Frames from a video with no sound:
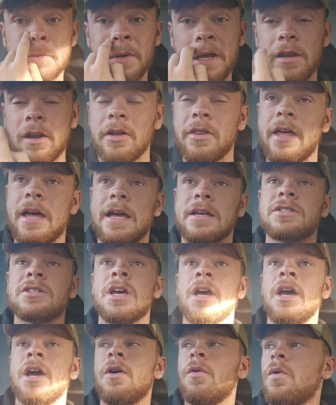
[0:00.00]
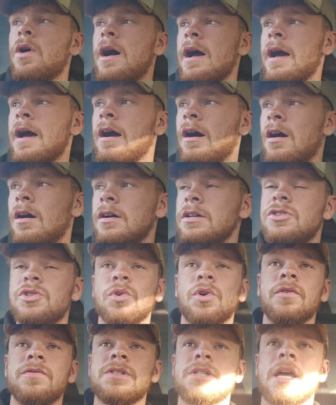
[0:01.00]
a bit like this, where I
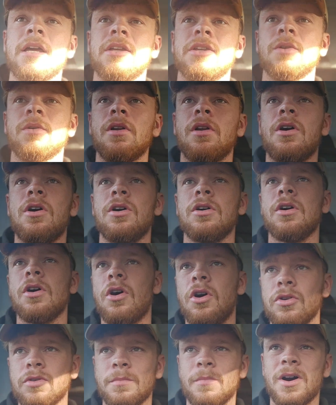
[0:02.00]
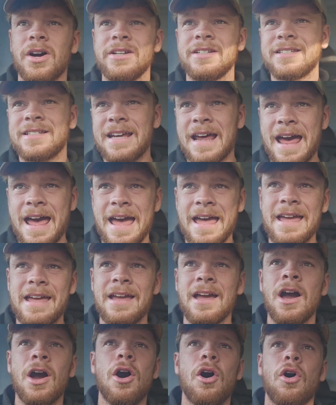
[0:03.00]
sort of take you along on my
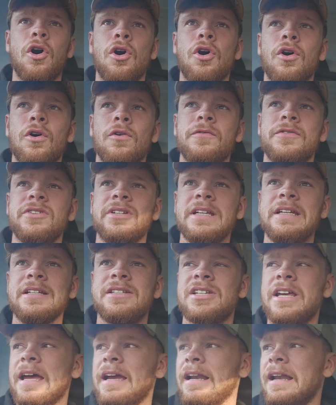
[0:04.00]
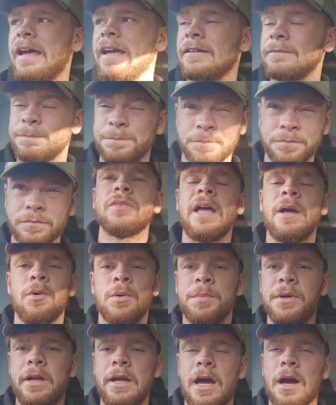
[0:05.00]
day of detailing. It
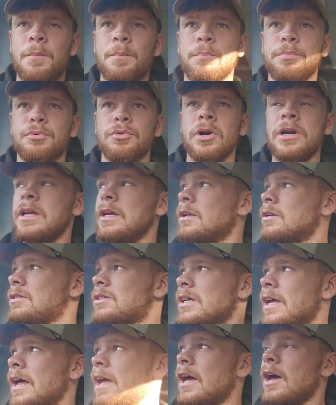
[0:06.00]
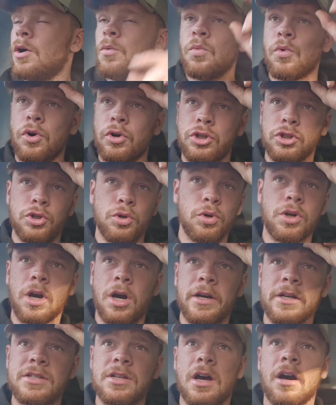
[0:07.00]
would be brilliant to hear what you
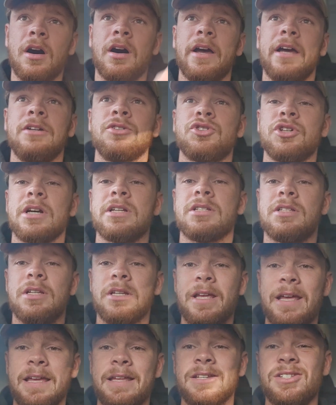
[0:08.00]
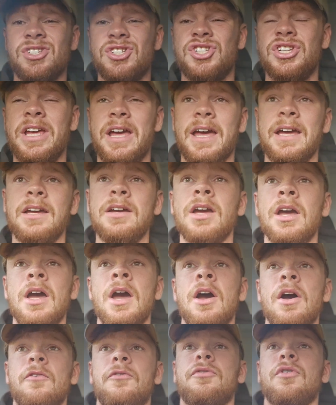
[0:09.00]
guys are interested in seeing
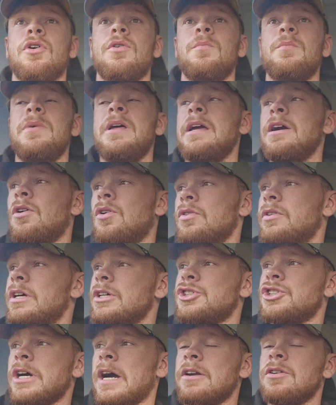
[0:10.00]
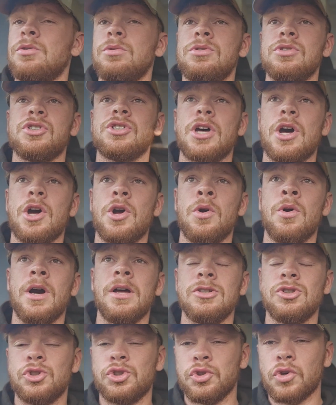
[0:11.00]
from me on this channel, so
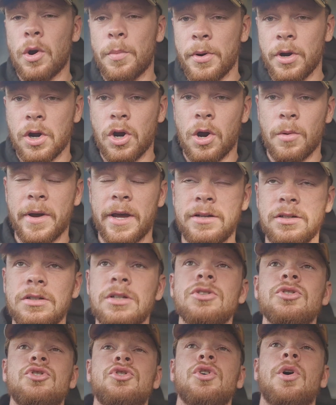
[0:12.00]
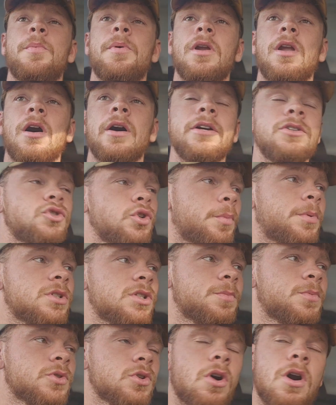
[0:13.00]
drop a comment, drop a like, drop a
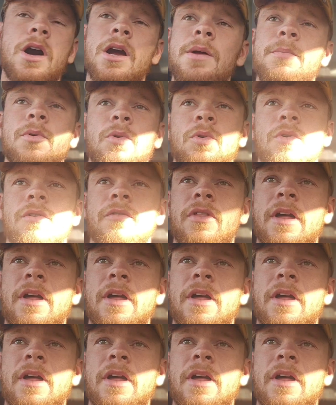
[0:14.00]
subscribe, all of